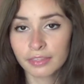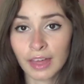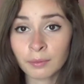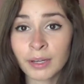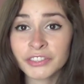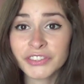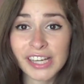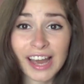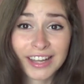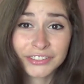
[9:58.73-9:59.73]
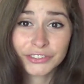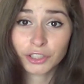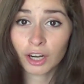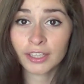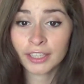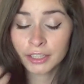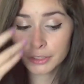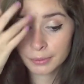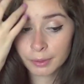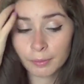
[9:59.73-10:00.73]
The NYC I started
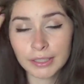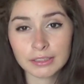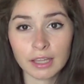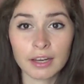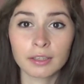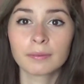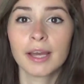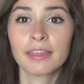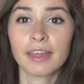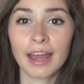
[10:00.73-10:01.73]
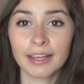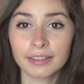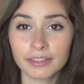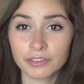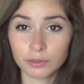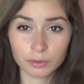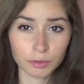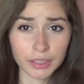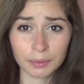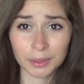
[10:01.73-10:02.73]
doing winged liner with, and this is
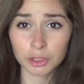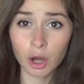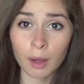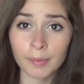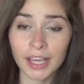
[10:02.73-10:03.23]
really what taught